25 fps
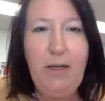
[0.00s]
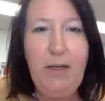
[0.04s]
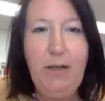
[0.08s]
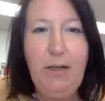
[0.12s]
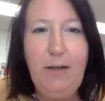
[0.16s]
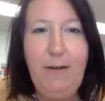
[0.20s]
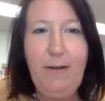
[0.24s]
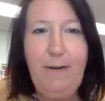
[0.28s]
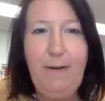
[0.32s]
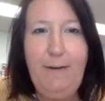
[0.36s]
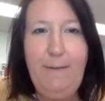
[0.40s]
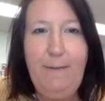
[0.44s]

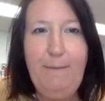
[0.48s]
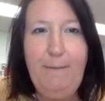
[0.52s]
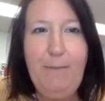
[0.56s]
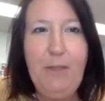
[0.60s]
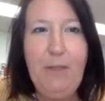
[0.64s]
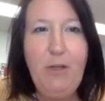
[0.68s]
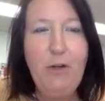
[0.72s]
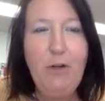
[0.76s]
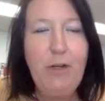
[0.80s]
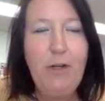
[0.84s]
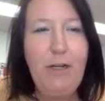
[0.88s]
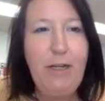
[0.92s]

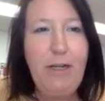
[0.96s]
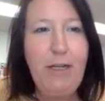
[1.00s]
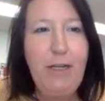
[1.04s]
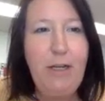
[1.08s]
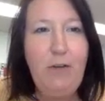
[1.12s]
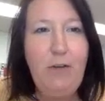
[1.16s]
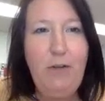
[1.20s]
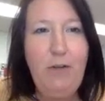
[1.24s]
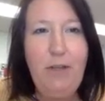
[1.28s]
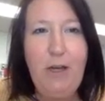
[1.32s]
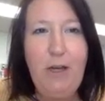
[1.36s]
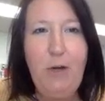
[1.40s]
you're going to
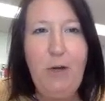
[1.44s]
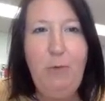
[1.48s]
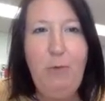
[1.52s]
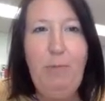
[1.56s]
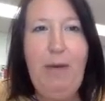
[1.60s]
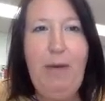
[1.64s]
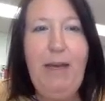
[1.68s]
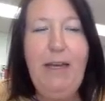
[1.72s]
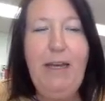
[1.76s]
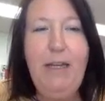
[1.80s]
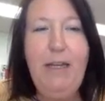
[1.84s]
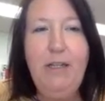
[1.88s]
go to the home
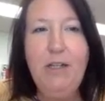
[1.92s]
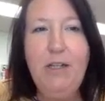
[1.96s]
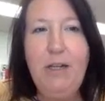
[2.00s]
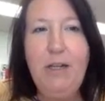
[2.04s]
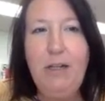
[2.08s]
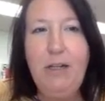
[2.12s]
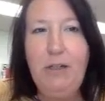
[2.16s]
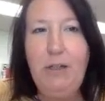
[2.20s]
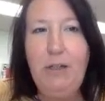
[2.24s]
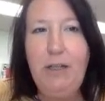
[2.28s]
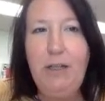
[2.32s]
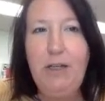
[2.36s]
page
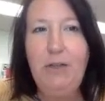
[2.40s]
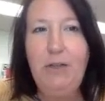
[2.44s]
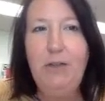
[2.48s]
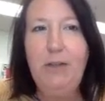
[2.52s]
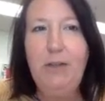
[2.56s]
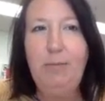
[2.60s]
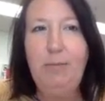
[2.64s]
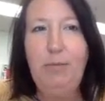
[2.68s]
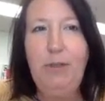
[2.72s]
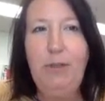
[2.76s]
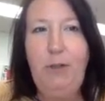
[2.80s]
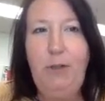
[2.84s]
and click on
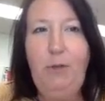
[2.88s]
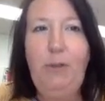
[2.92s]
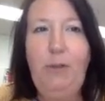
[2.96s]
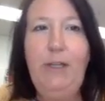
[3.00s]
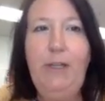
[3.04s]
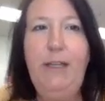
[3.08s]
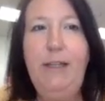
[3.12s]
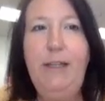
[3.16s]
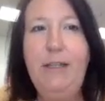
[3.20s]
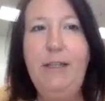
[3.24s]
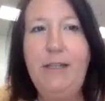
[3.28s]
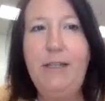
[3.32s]
the blue
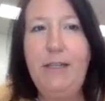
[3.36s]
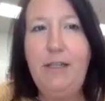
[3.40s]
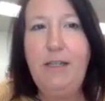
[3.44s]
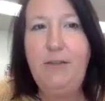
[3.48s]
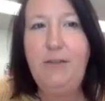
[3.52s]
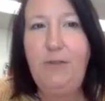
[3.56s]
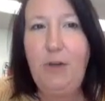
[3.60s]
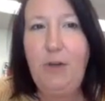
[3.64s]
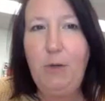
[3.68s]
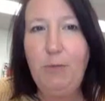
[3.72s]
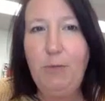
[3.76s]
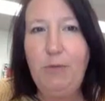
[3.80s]
link that says
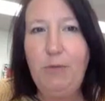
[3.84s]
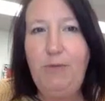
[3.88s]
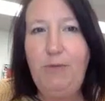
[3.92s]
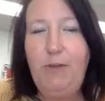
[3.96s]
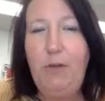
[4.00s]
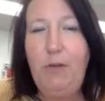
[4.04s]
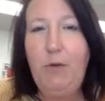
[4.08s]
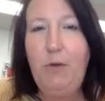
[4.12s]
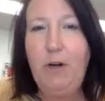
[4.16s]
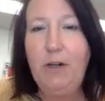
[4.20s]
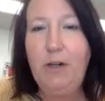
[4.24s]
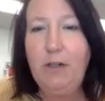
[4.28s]
Film
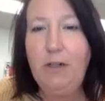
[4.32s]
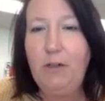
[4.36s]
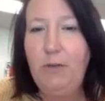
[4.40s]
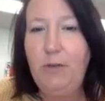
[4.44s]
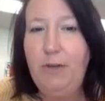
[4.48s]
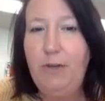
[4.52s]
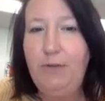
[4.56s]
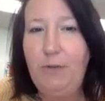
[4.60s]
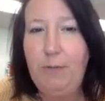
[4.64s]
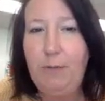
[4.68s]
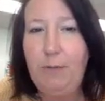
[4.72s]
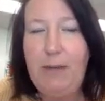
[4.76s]
Review Article
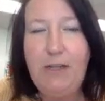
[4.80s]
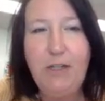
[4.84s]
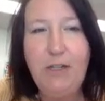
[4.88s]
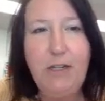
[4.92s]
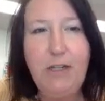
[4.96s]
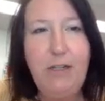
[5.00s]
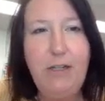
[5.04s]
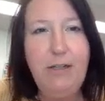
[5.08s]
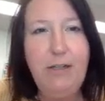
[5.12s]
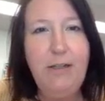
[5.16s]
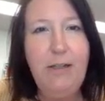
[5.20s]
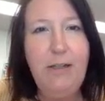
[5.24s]

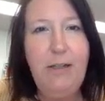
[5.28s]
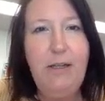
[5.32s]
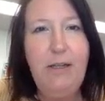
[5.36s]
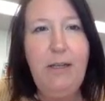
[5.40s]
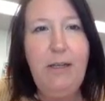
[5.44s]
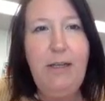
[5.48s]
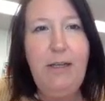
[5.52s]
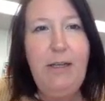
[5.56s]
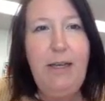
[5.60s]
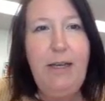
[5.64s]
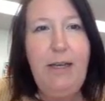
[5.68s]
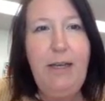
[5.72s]
Information,
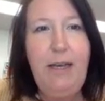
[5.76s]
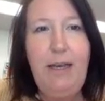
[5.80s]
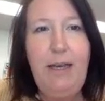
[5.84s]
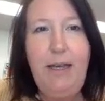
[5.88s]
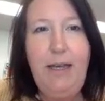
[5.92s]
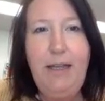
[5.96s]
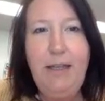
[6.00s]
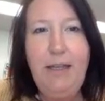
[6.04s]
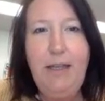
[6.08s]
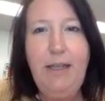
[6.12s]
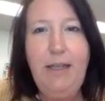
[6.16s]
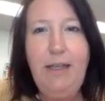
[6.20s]

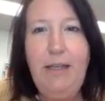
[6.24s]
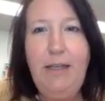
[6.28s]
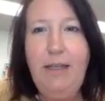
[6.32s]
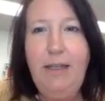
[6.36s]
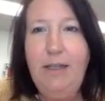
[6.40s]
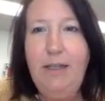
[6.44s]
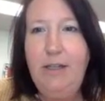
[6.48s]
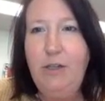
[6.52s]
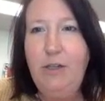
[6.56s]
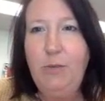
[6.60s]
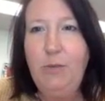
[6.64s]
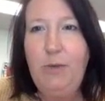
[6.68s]
and then
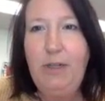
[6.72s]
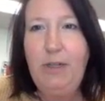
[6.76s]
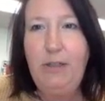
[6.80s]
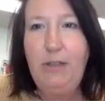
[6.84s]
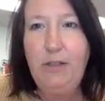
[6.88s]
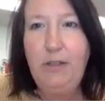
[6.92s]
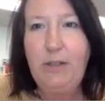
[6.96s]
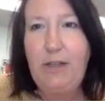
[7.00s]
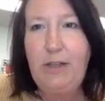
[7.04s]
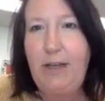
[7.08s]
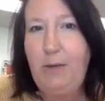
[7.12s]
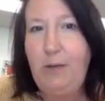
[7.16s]
this is what it
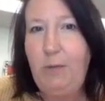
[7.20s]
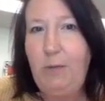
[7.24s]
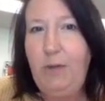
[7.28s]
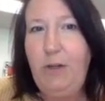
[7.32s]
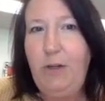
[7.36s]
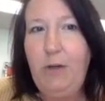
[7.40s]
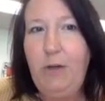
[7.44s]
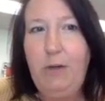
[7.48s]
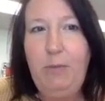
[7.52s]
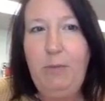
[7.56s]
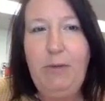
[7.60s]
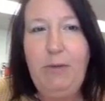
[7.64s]
looks like when
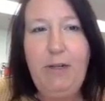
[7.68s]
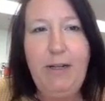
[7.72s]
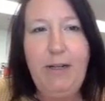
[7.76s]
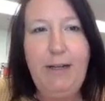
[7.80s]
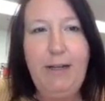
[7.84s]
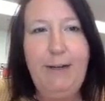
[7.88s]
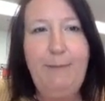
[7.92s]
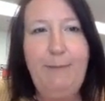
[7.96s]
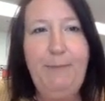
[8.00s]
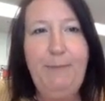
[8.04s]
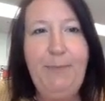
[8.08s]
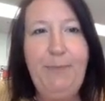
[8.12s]
you open it
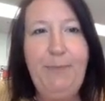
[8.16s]
up.